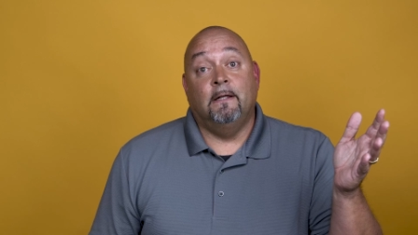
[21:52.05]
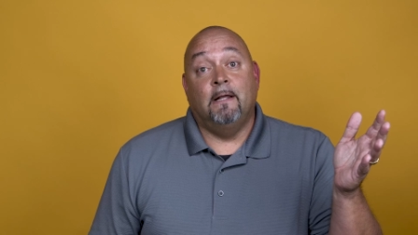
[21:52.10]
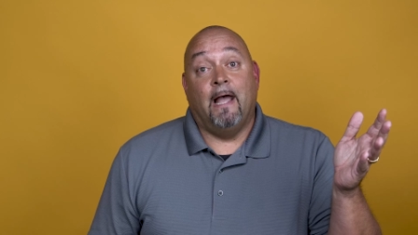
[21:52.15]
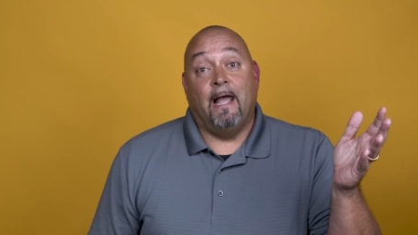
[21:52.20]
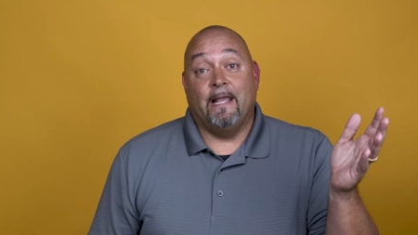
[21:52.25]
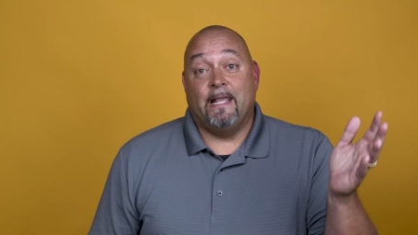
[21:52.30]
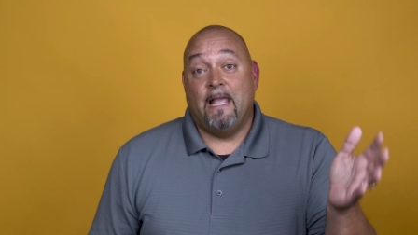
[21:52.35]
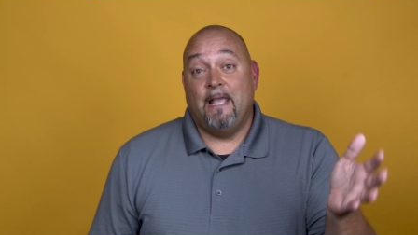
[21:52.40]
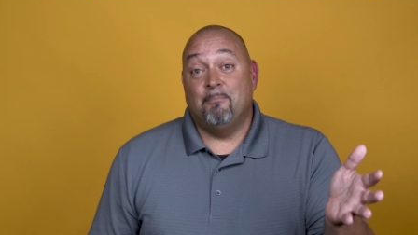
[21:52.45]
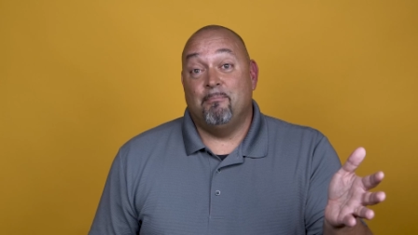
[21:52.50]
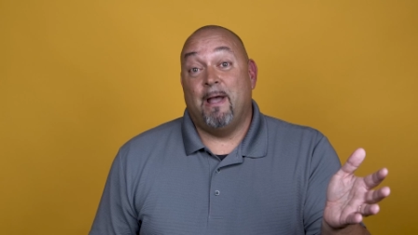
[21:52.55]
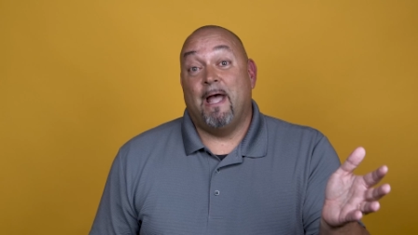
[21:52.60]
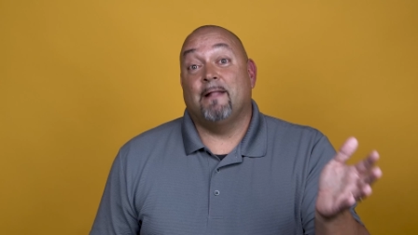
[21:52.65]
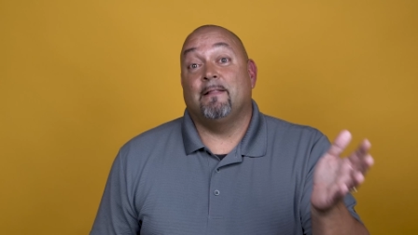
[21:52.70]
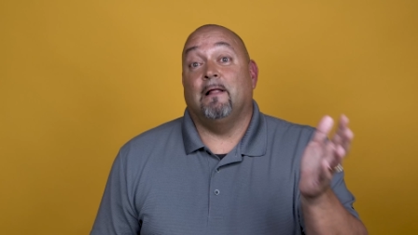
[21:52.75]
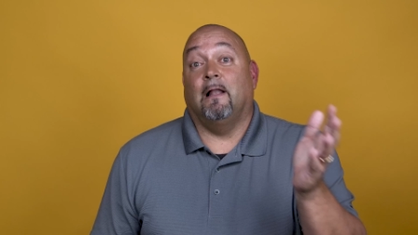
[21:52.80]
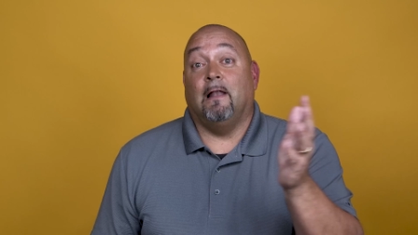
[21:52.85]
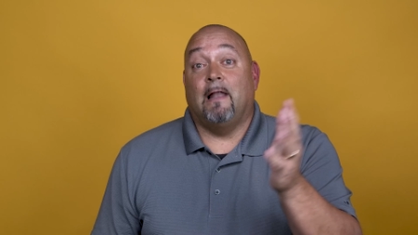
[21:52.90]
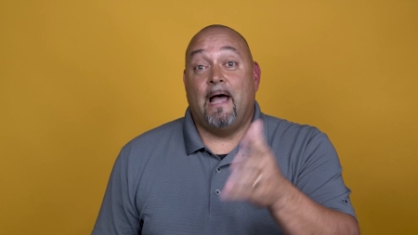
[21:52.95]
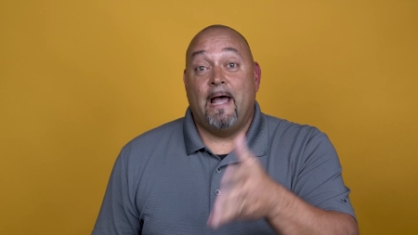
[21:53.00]
I came back
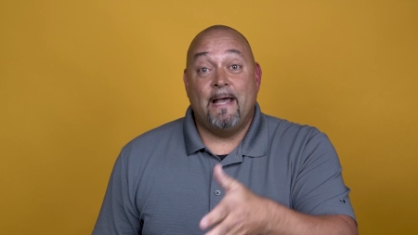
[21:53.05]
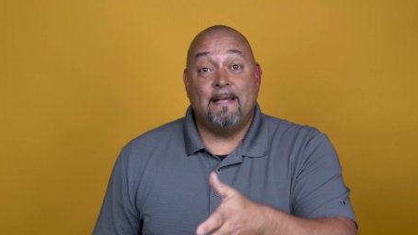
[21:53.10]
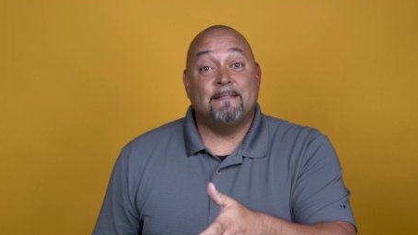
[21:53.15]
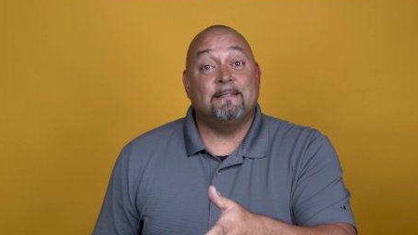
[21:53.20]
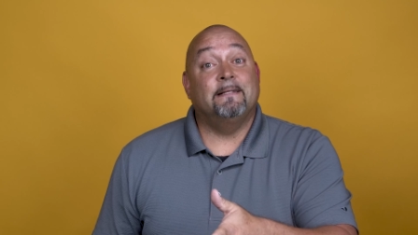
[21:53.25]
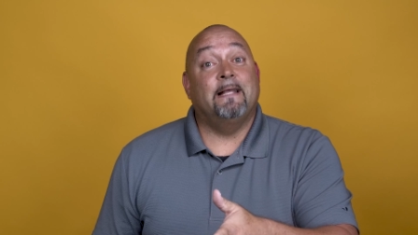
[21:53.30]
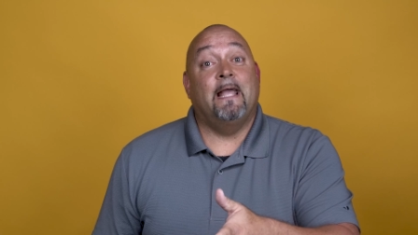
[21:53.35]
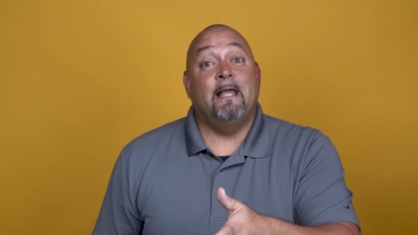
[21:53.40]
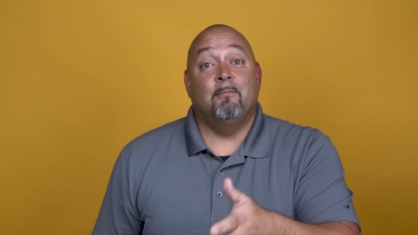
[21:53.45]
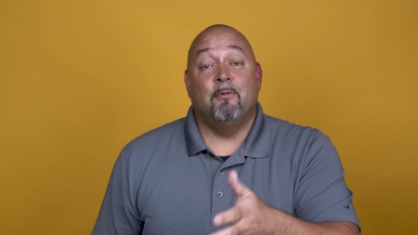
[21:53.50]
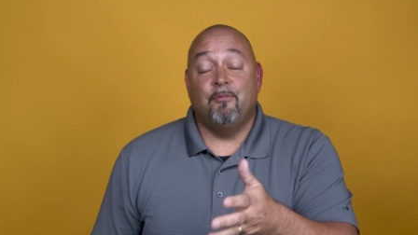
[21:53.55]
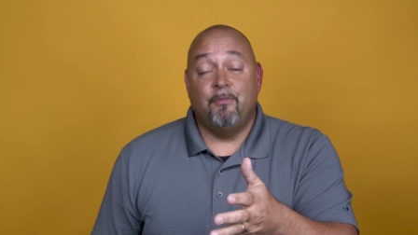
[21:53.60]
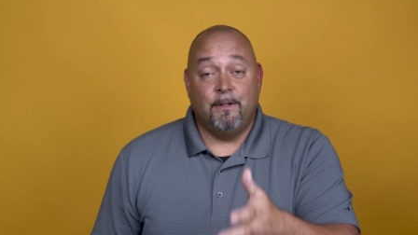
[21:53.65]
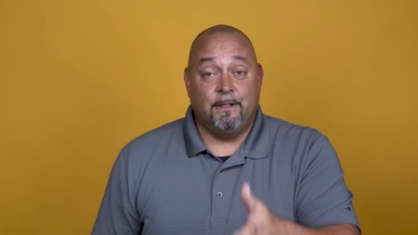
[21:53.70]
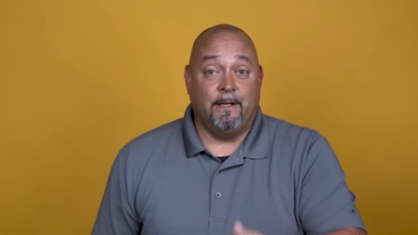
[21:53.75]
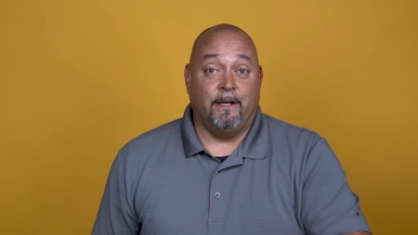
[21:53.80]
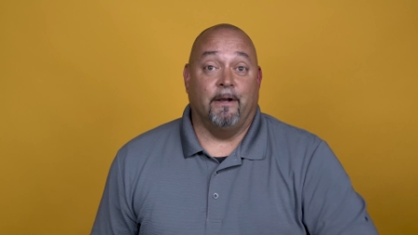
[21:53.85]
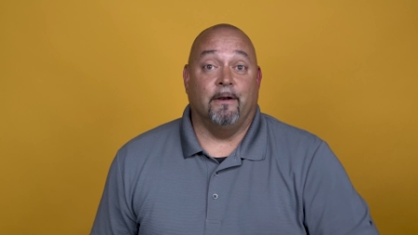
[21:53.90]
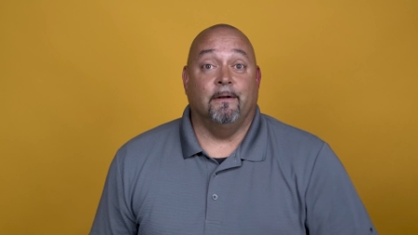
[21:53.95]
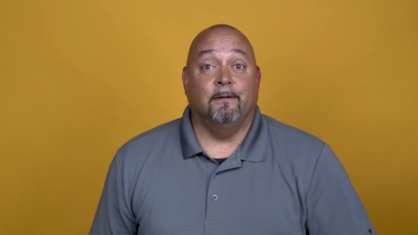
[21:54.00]
the last game of the
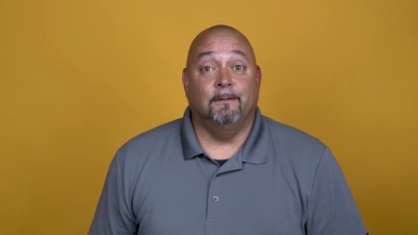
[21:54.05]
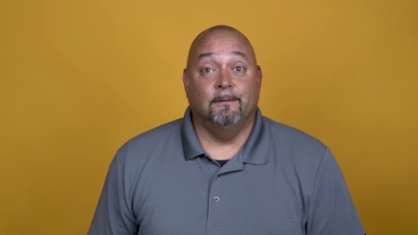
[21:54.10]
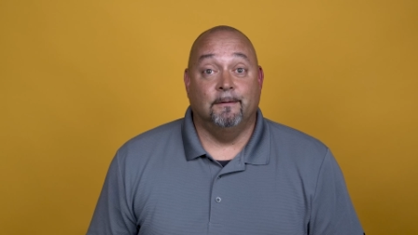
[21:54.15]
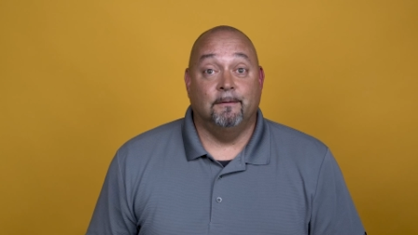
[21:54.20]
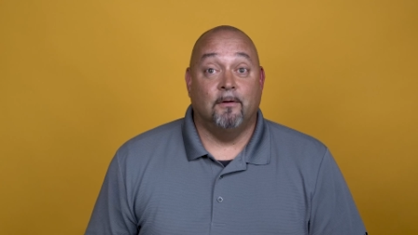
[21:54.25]
year,